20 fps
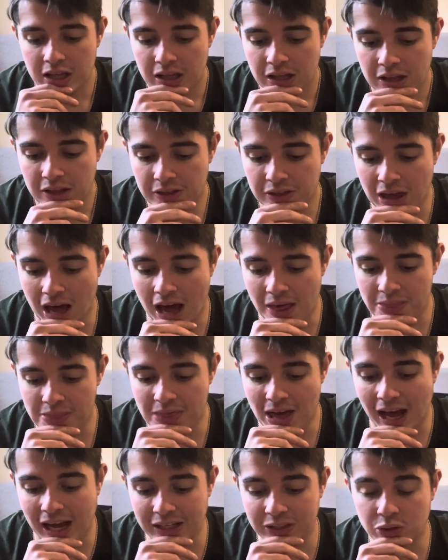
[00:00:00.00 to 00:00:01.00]

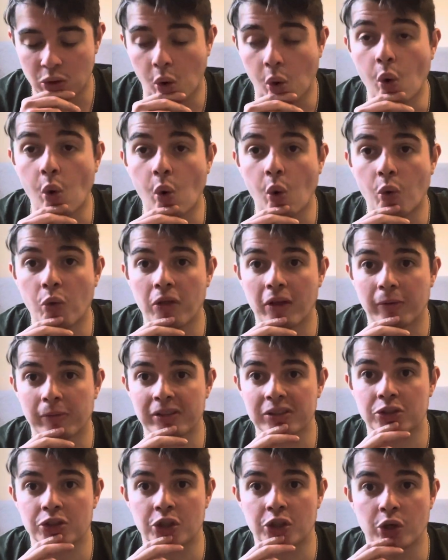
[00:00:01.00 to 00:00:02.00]
that is all there
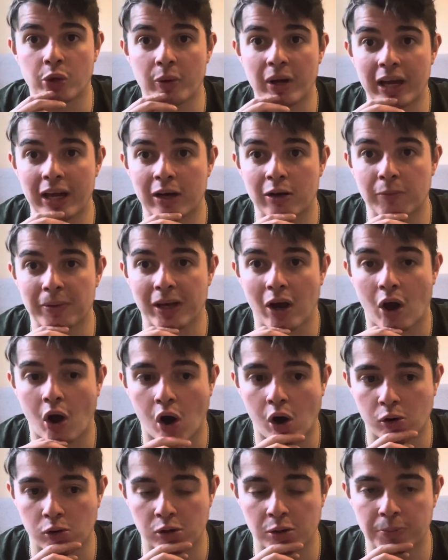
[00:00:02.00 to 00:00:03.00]
is to it. It would be
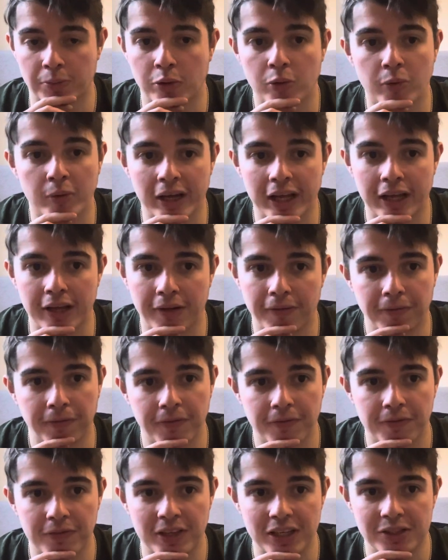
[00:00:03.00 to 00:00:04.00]
horrible if
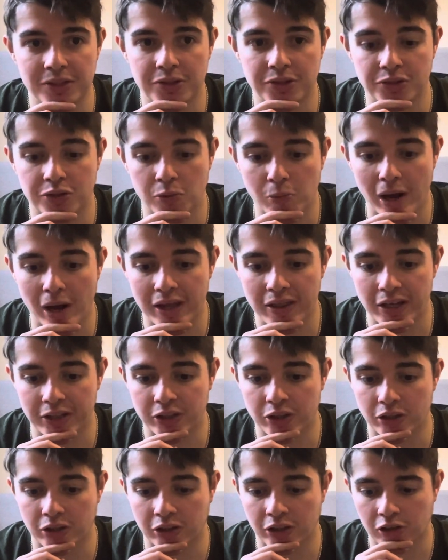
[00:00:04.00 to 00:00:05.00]
this is the way that
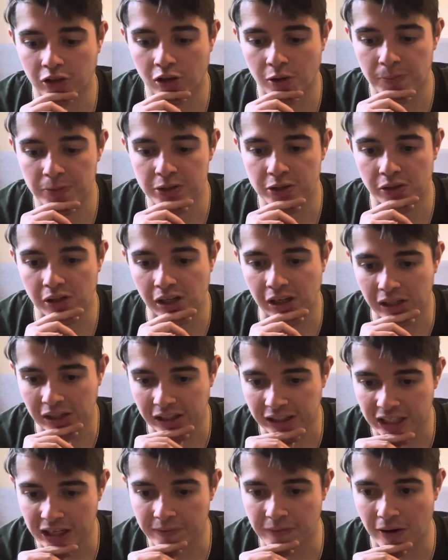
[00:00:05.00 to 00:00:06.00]
Jurgen Klopp is going to
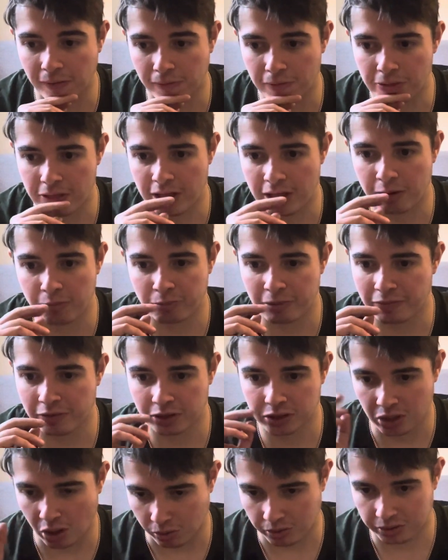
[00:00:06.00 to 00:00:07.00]
leave everything, with a
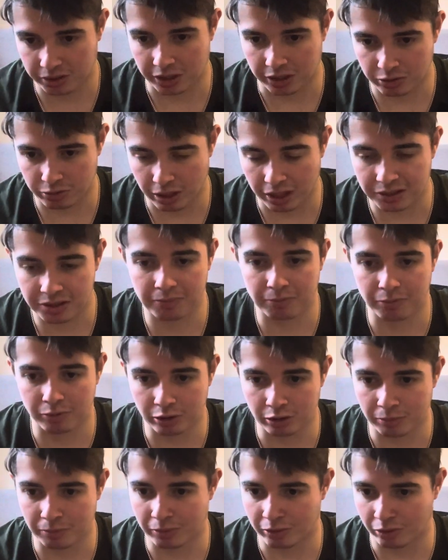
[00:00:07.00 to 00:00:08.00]
toxic dressing room and